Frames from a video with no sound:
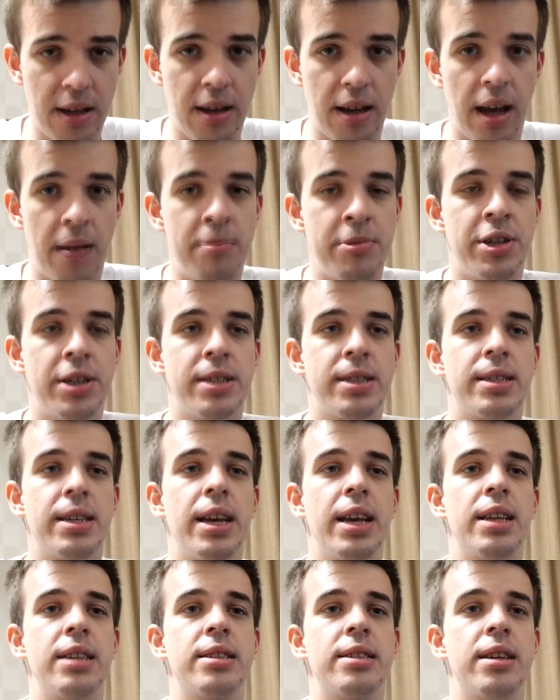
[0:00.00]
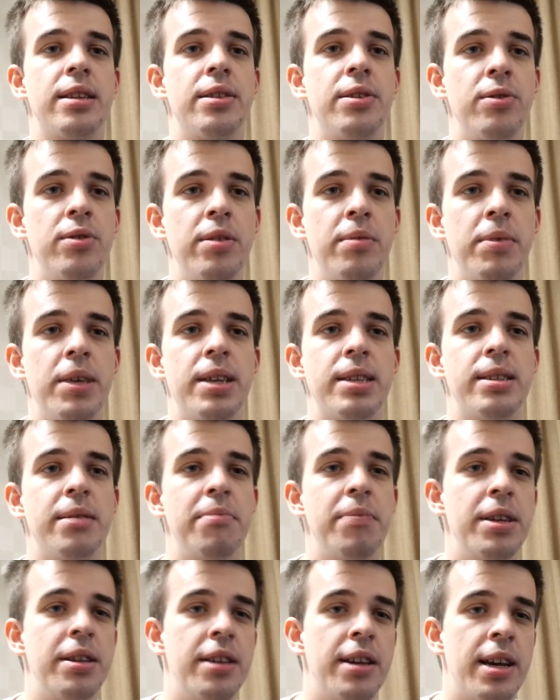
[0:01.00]
I'm just saying that Udemy as a
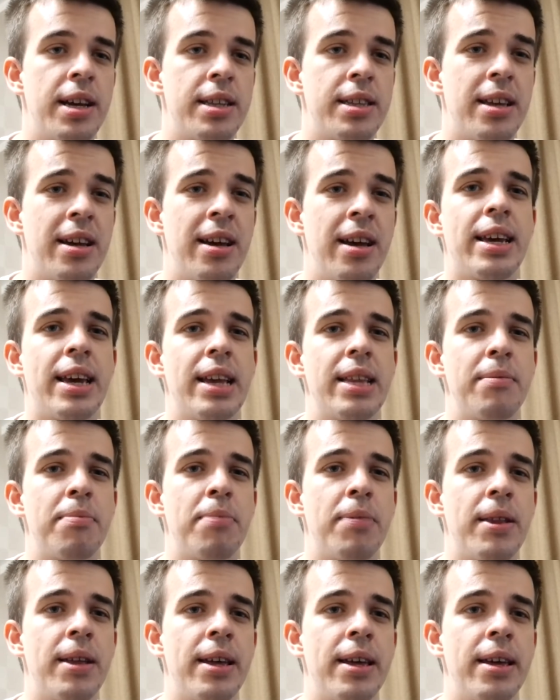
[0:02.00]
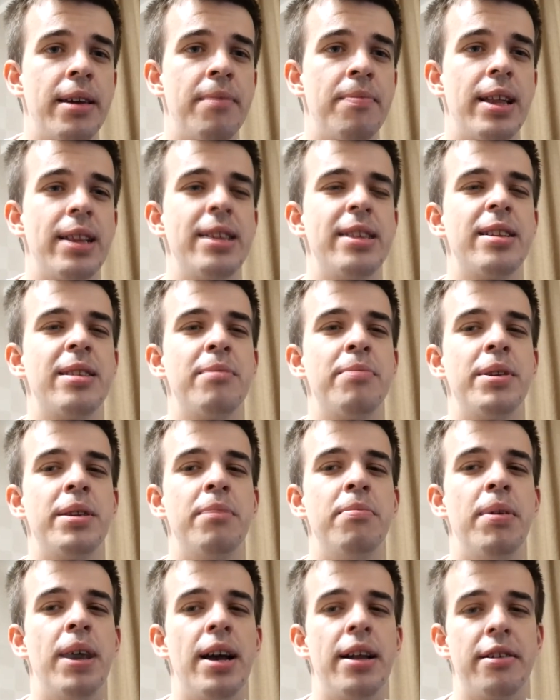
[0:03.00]
mediator can play a little
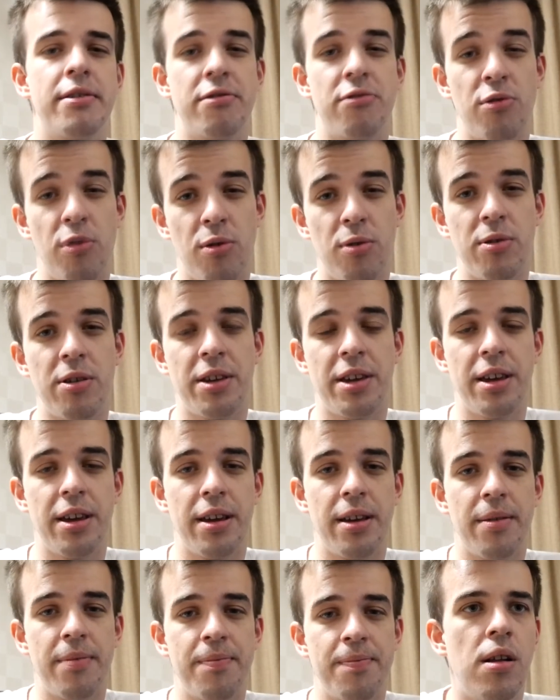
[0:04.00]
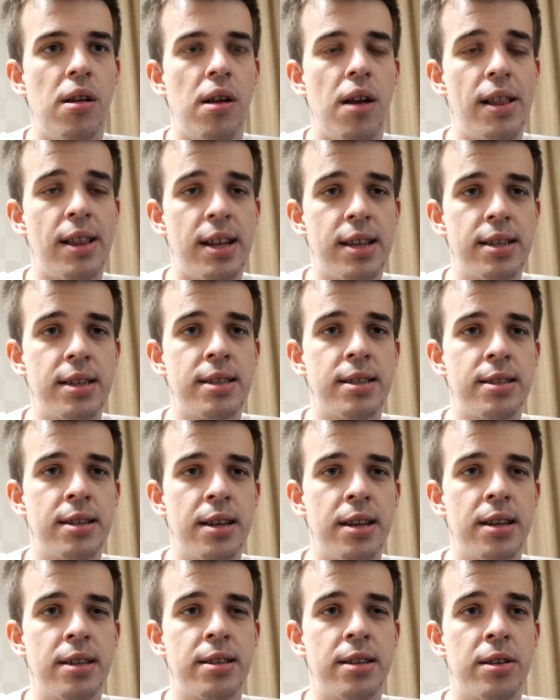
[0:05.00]
bit better role here. Another
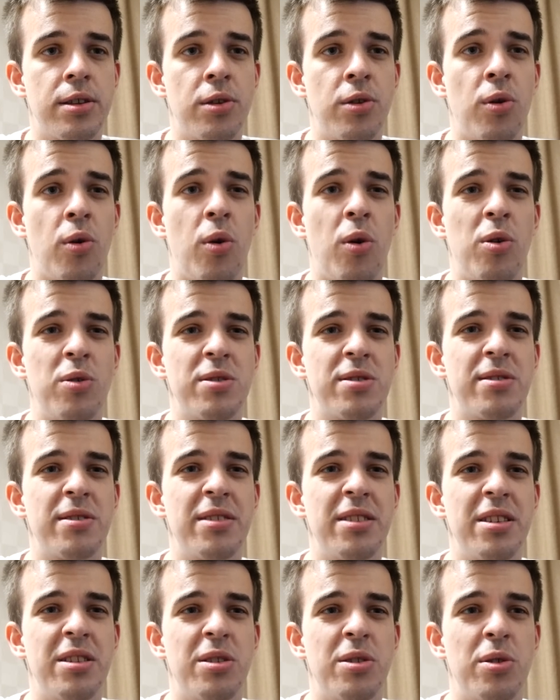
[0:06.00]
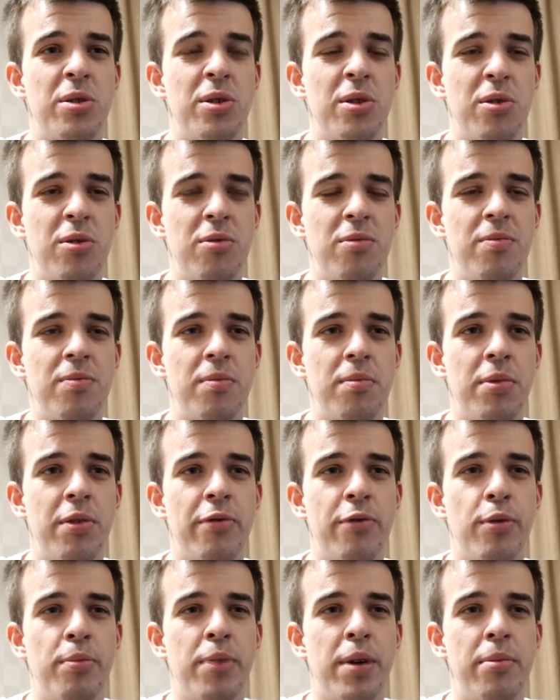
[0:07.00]
thing that you also need to know
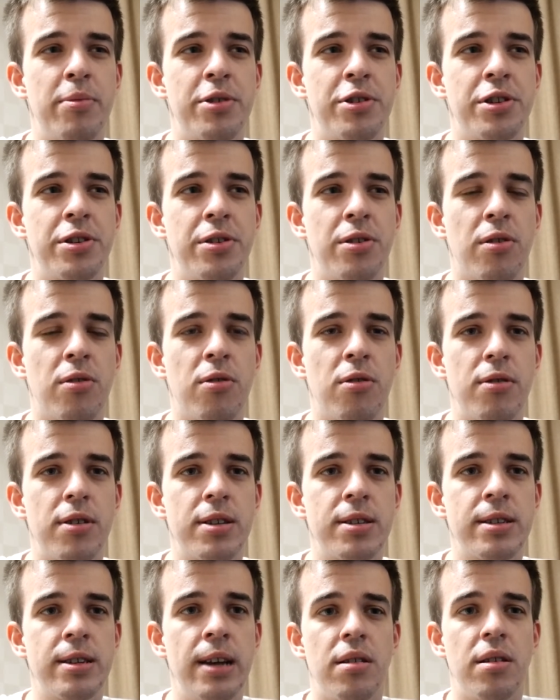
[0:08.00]
before publishing your course,